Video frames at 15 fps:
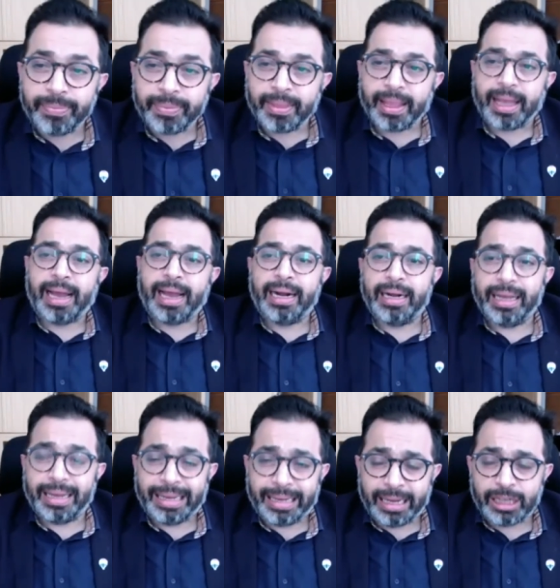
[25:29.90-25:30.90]
and
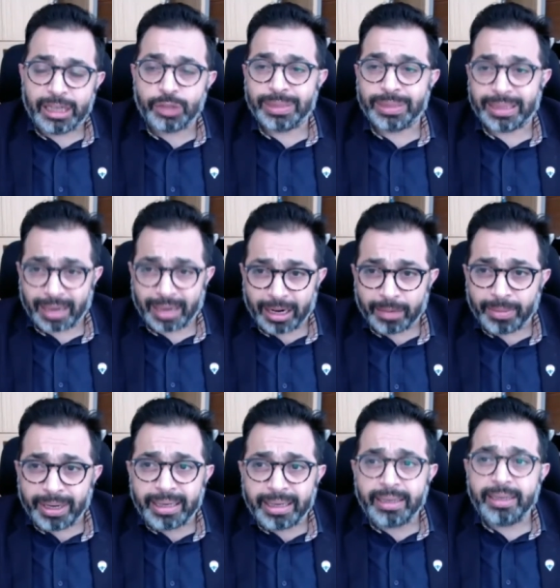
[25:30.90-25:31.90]
engage with
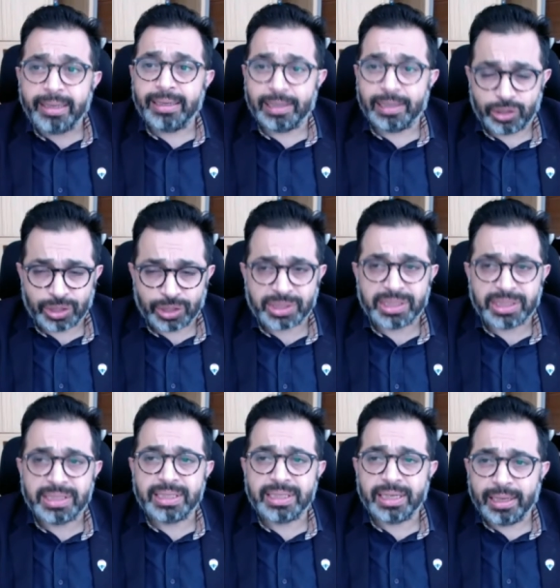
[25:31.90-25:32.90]
credibility,
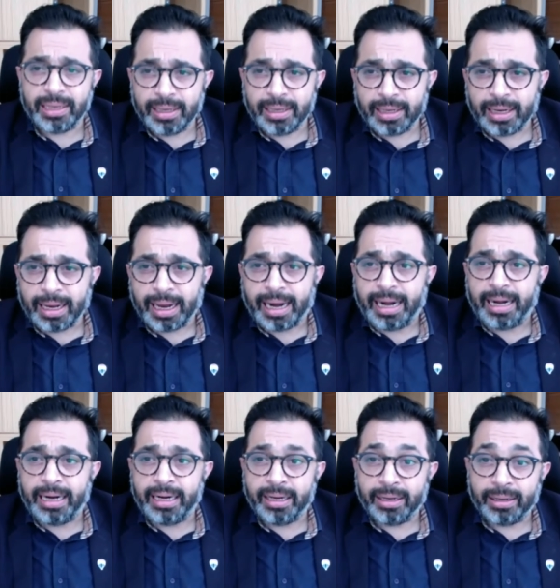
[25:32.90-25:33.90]
consistency,
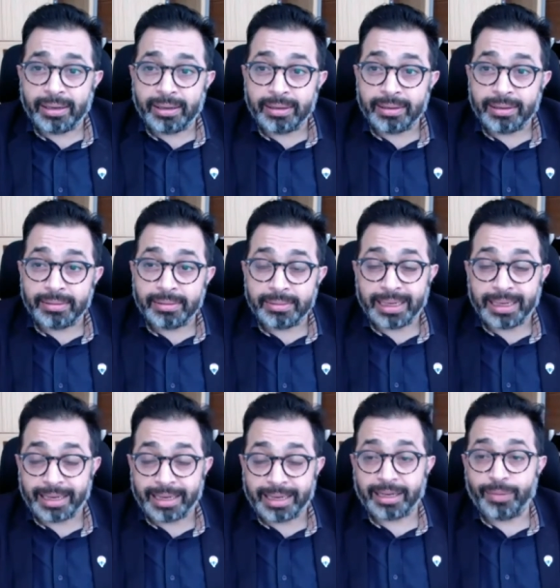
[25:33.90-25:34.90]
and uh,
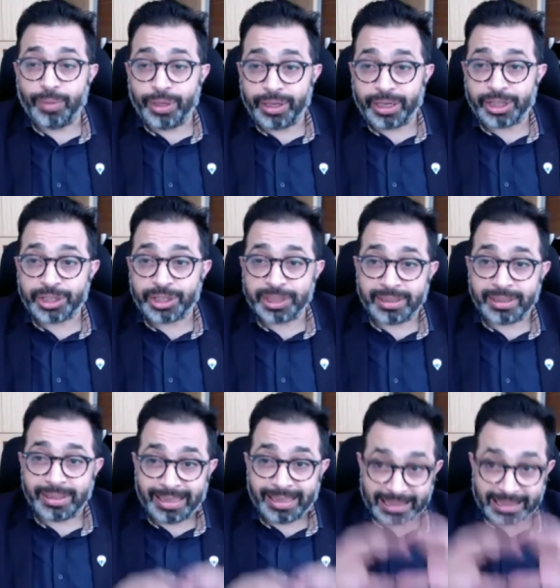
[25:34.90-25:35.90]
greater
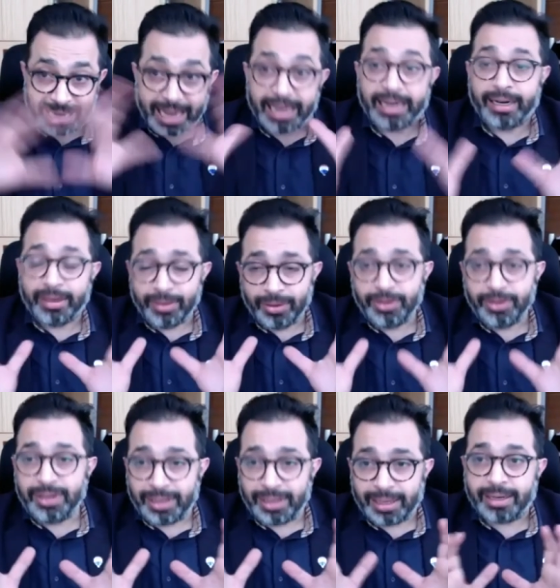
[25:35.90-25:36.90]
communication design,
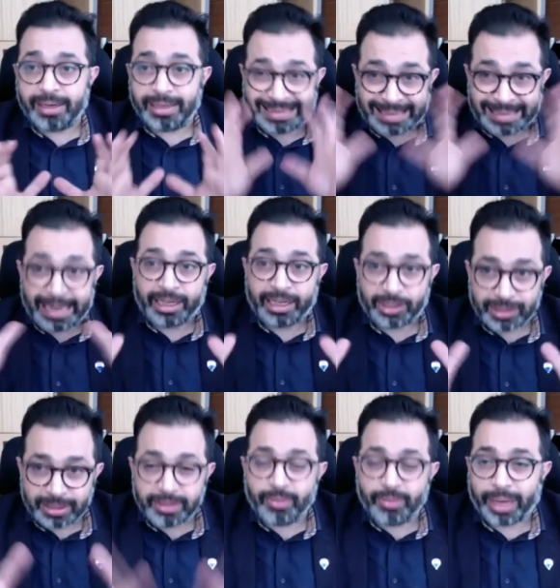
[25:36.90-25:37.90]
uh,
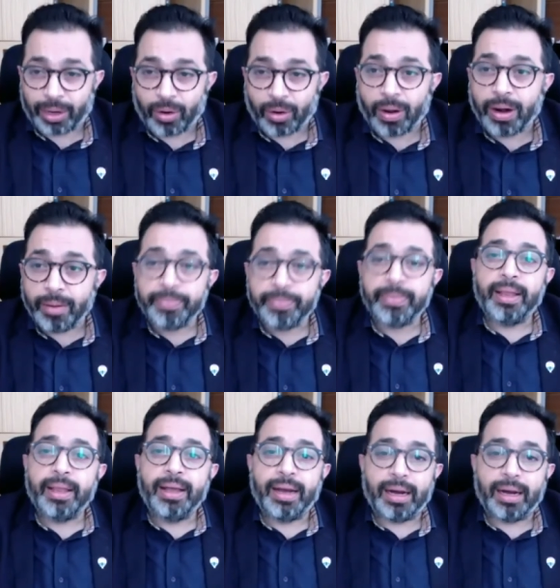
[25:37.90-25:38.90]
aesthetics, what I call,
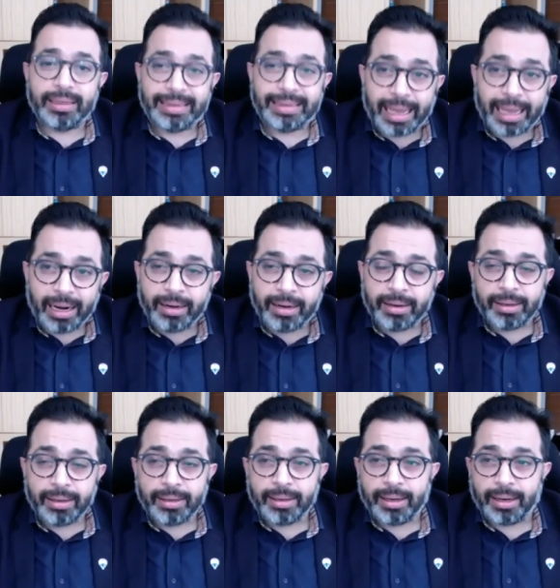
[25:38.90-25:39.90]
uh, then
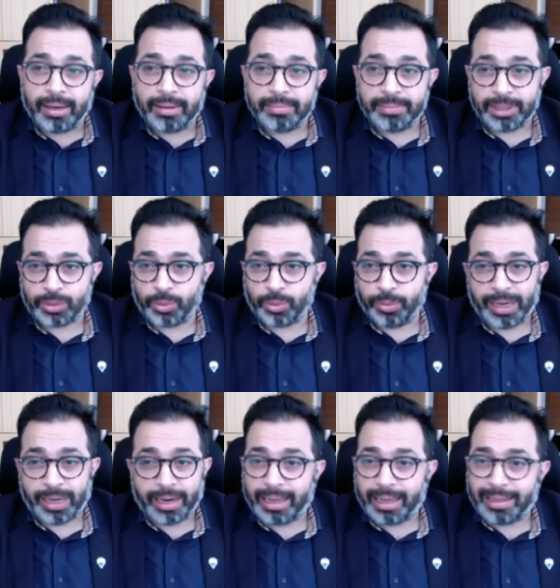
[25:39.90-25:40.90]
uh, this would be
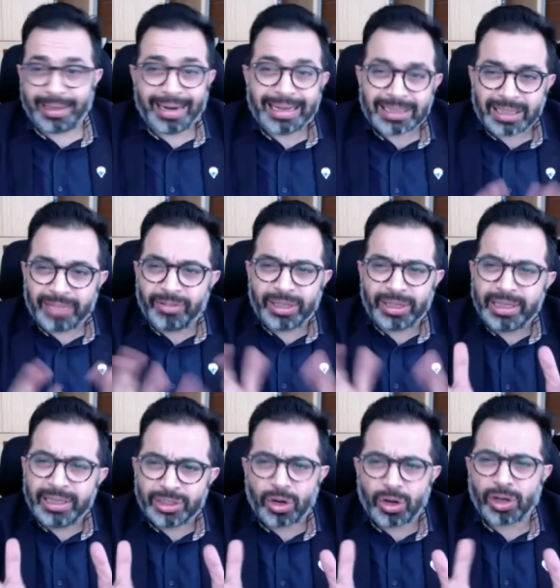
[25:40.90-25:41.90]
fantastic. Rest
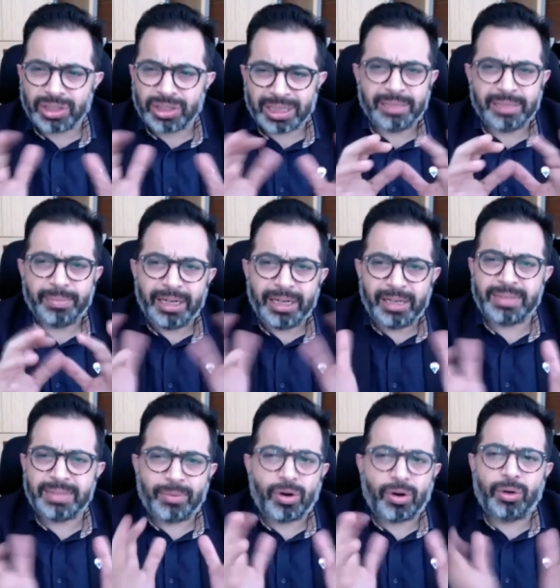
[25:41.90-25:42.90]
everything is not changed. Mediums,
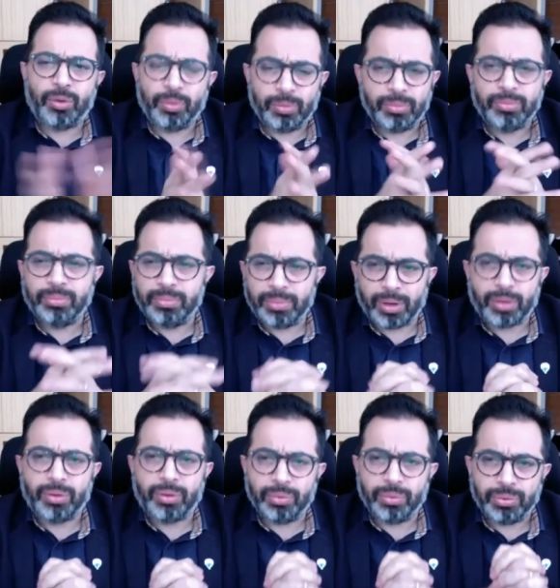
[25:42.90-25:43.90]
I'm not too
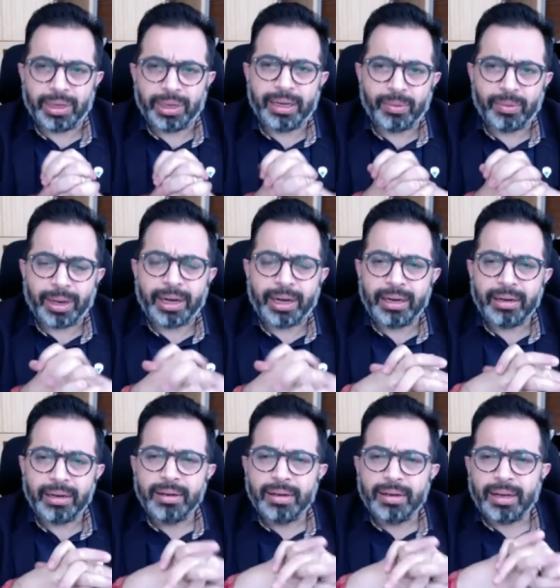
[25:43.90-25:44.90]
not too really worried
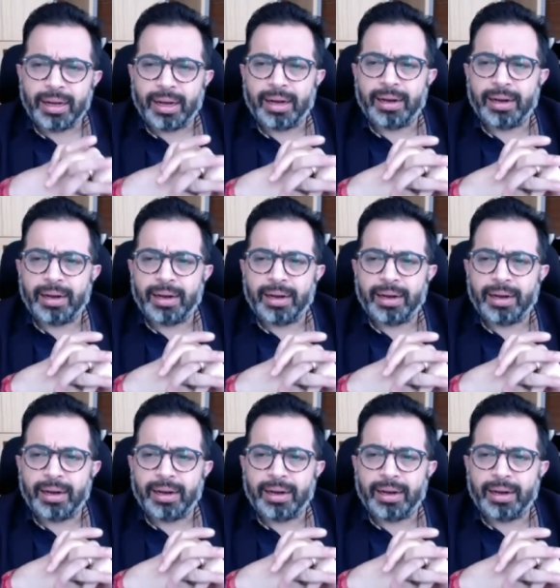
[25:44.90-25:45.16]
uh,